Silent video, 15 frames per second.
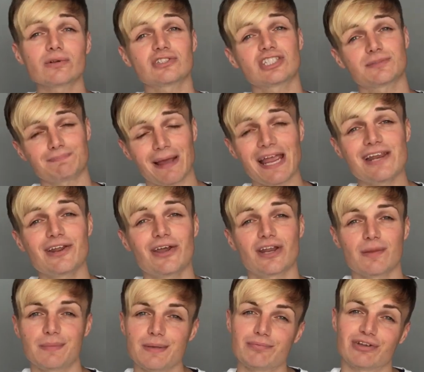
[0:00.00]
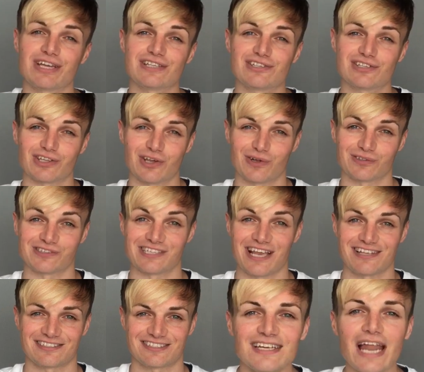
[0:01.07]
Spain are going to be bringing to the contest.